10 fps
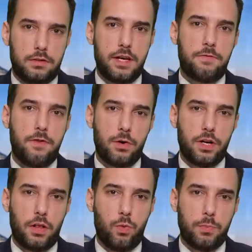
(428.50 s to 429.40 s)
The Senate
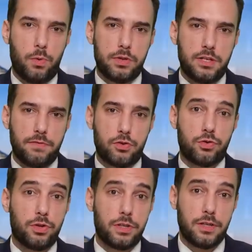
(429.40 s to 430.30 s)
voted on the $1.7
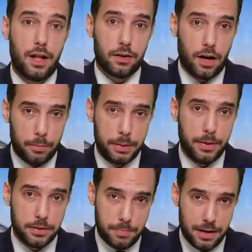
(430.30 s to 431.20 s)
trillion
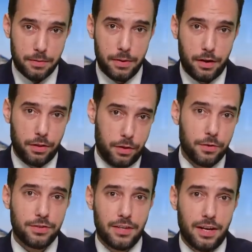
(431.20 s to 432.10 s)
omnibus spending bill on
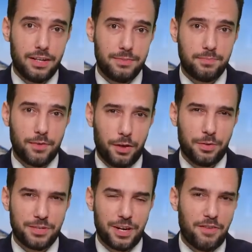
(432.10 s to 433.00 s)
Thursday,
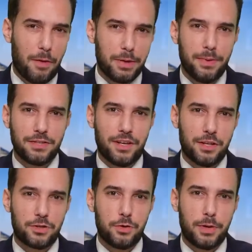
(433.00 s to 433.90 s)
although instead of omnibus, I
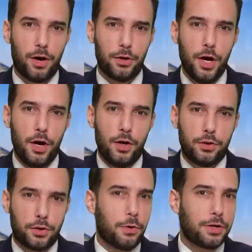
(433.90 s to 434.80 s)
think it should be called
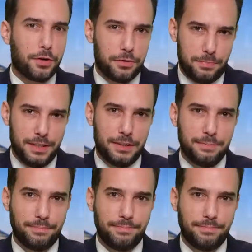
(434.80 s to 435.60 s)
Schrodinger's bill,